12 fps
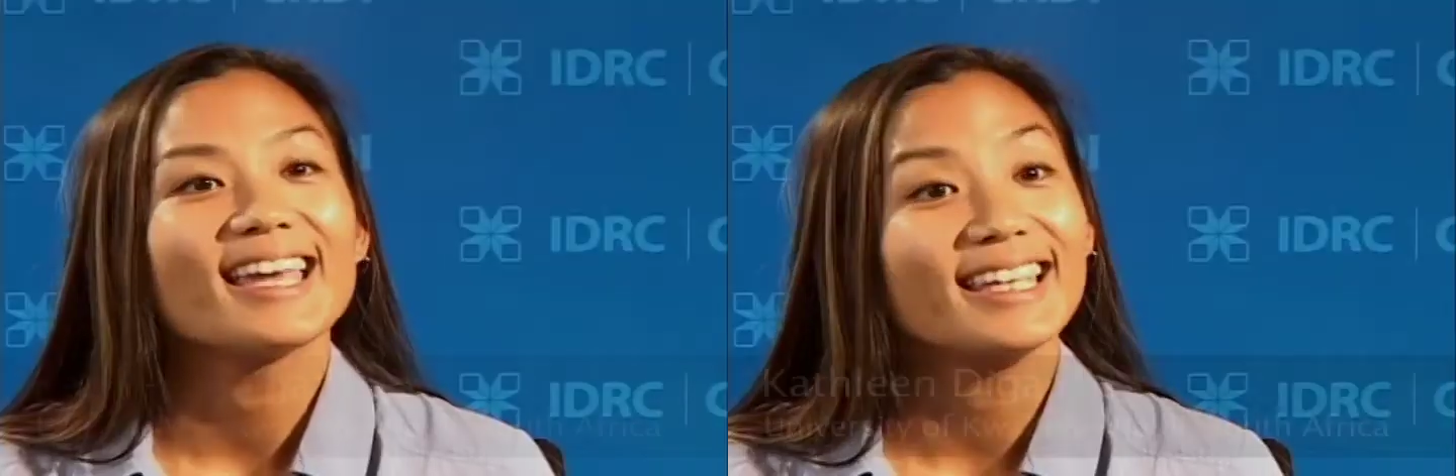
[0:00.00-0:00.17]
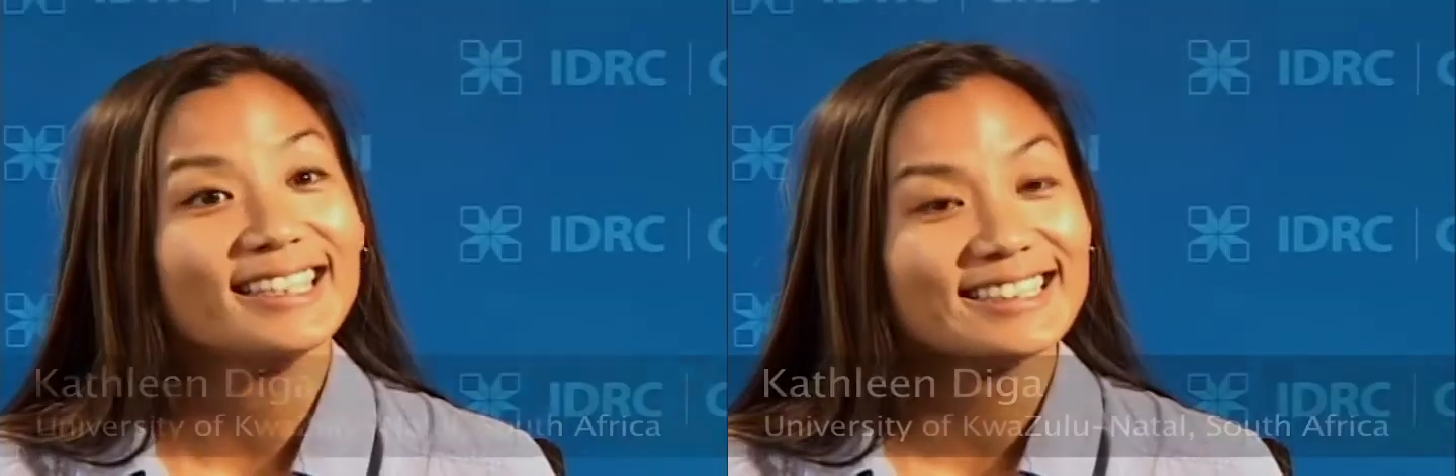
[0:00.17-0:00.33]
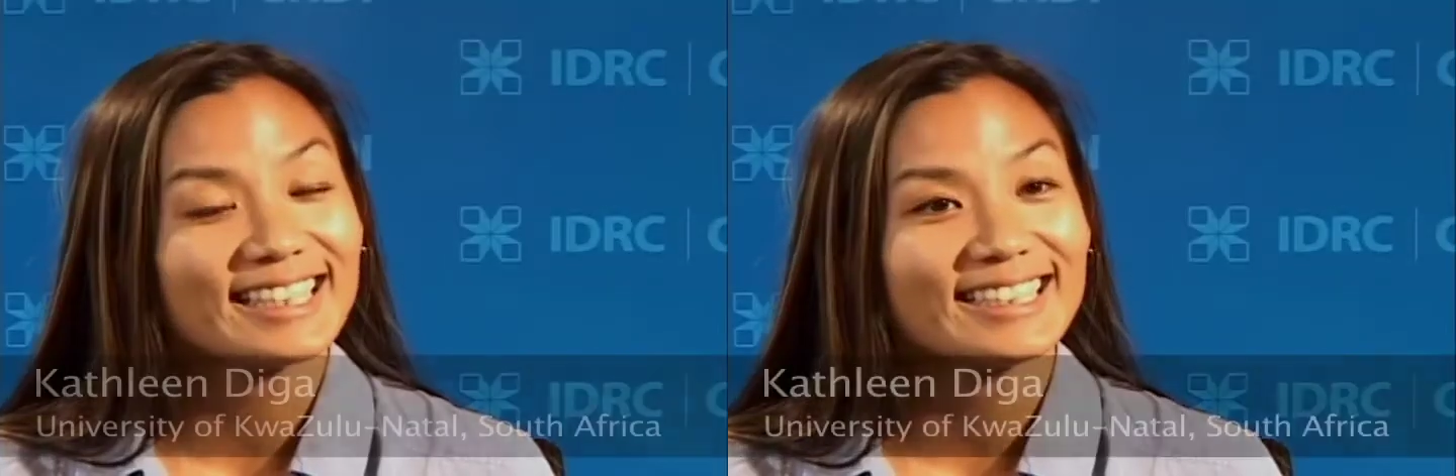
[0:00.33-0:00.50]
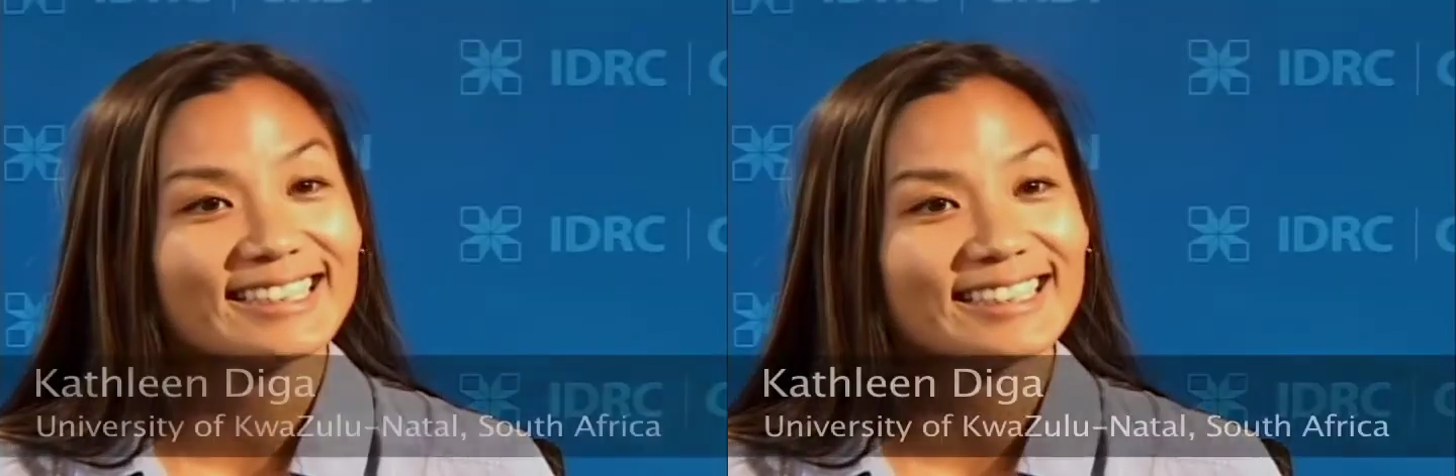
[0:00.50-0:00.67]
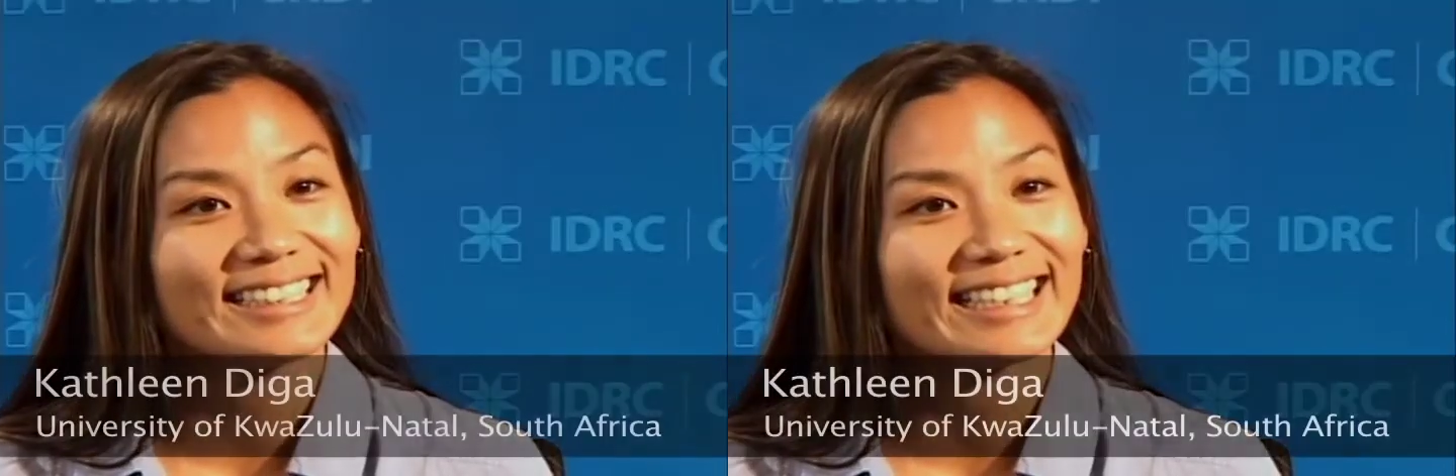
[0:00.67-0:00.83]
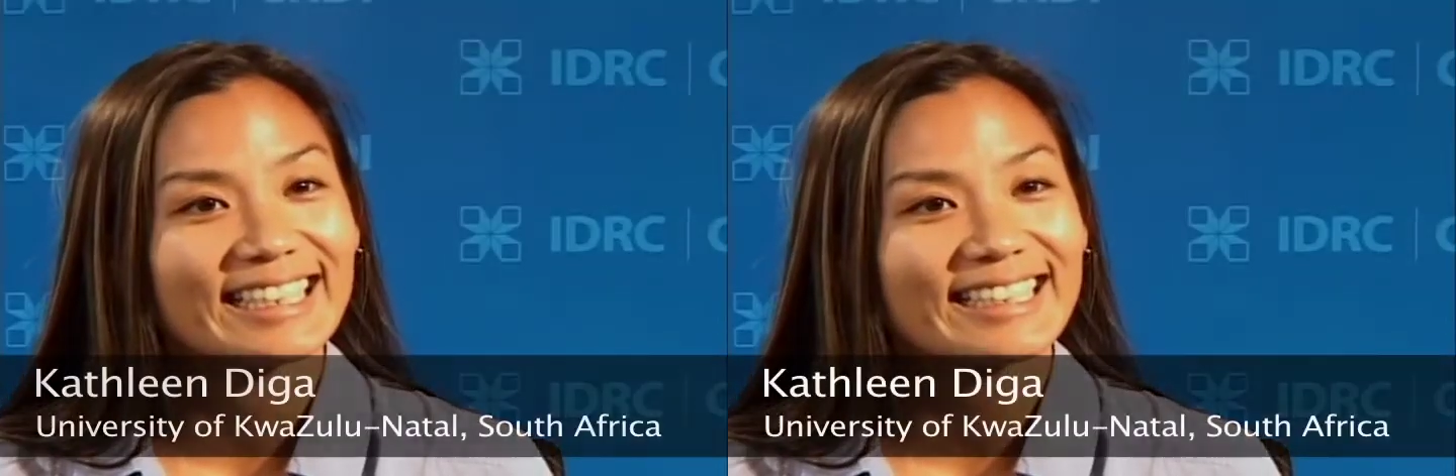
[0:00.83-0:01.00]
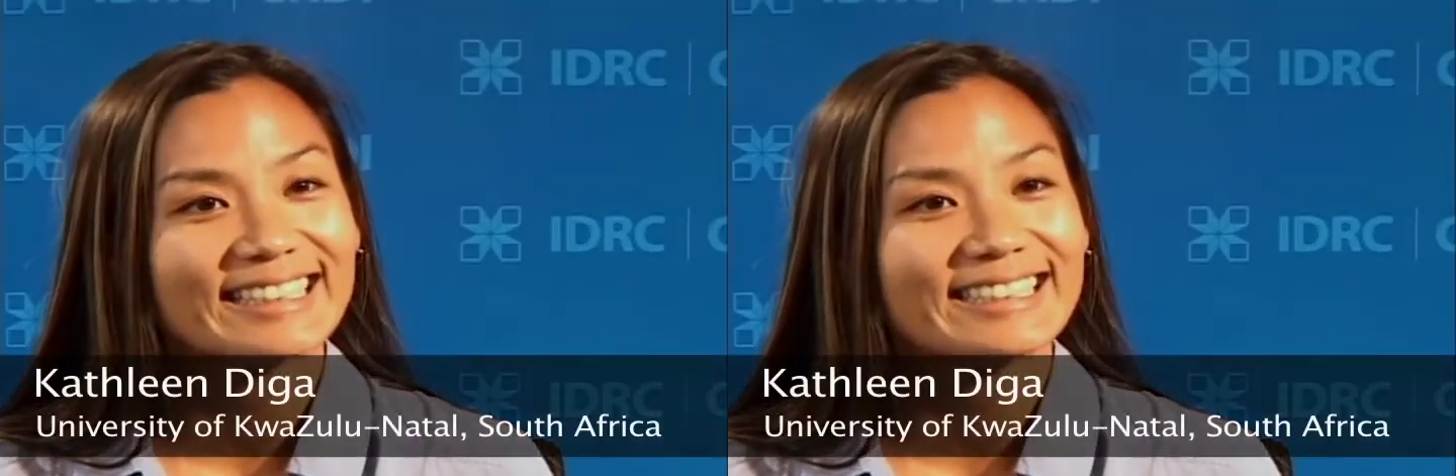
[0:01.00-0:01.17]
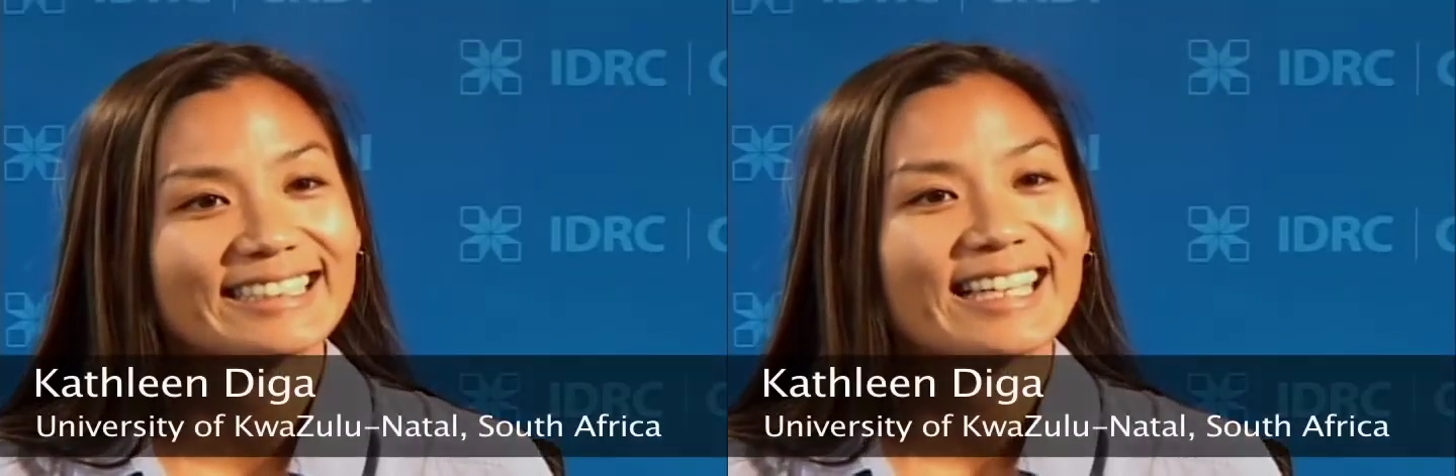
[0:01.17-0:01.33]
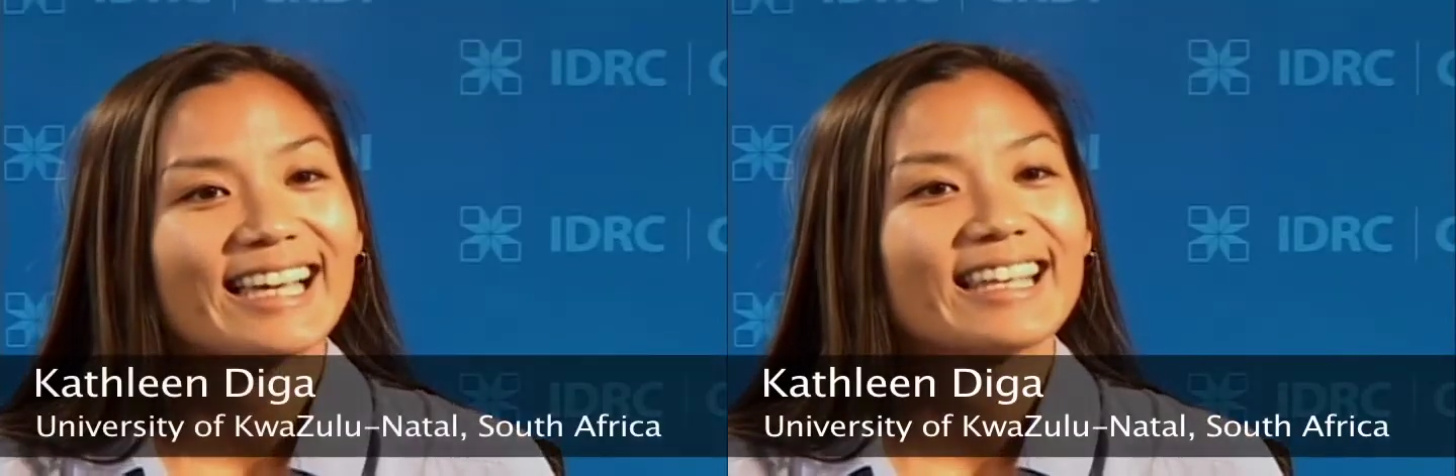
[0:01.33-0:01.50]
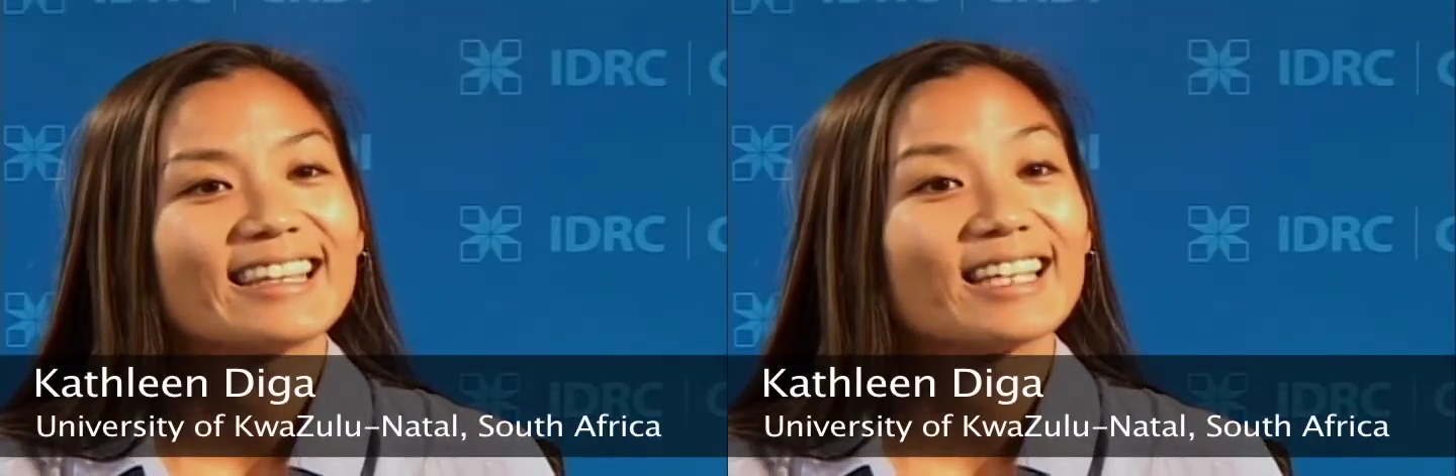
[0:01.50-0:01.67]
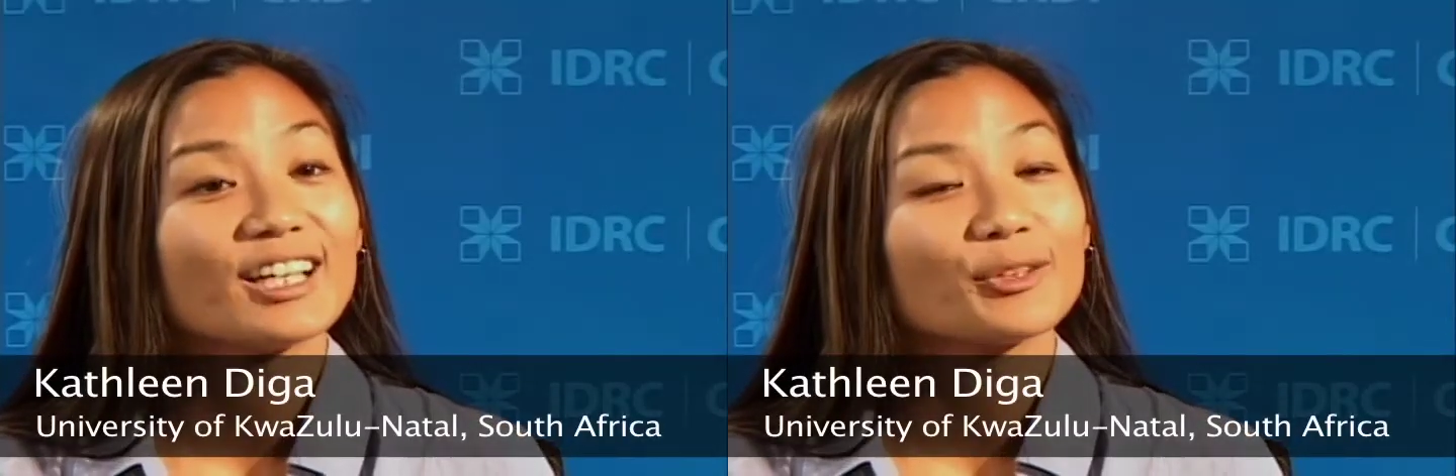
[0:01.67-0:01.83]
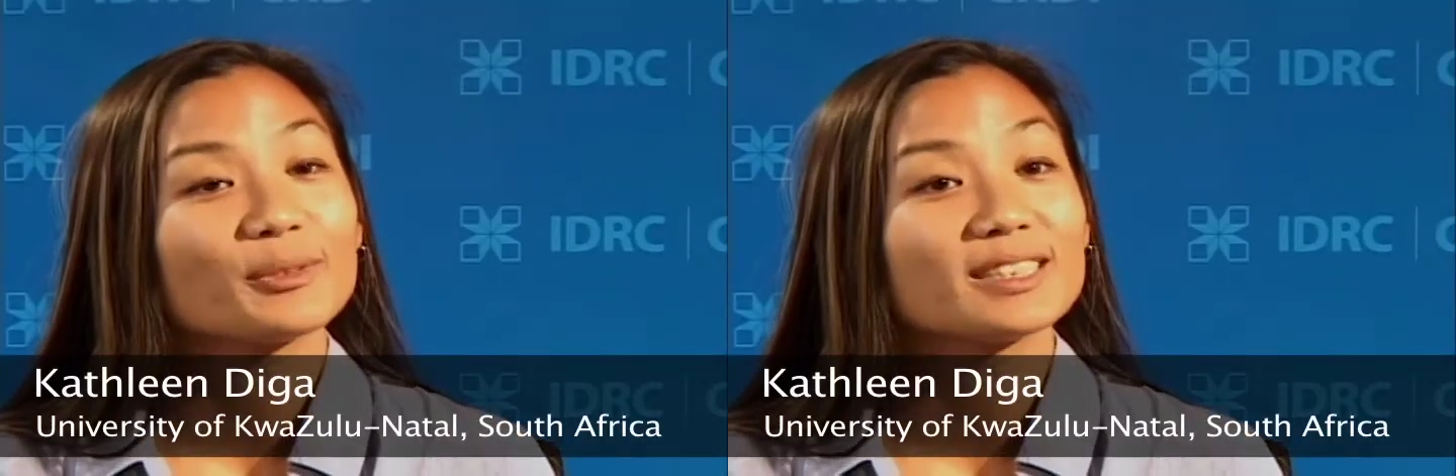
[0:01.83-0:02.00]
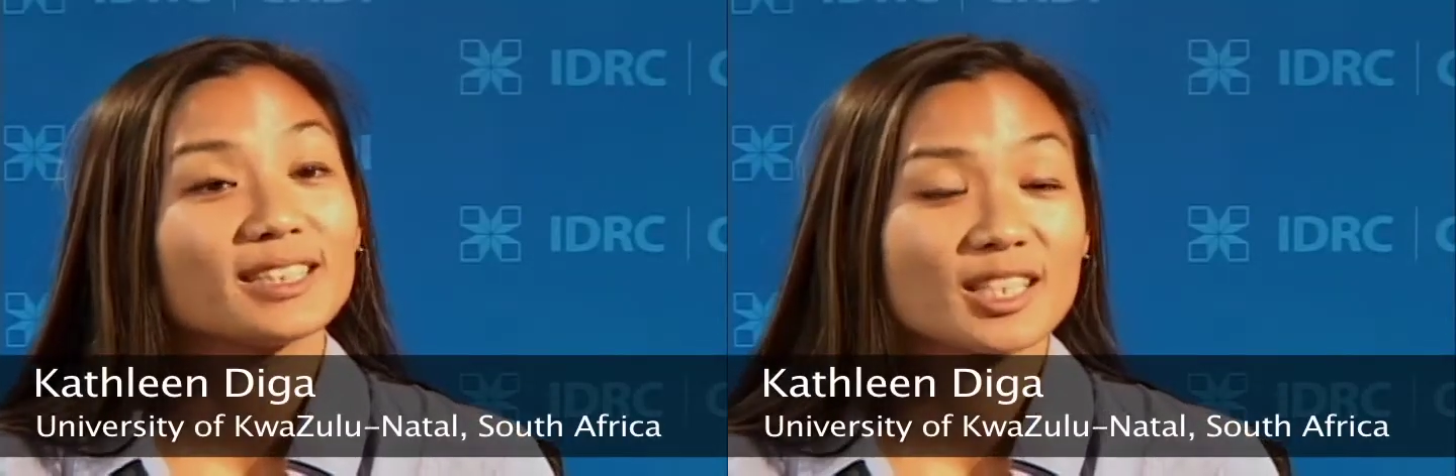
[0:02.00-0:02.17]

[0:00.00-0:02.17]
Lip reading: In Tanzania, there was an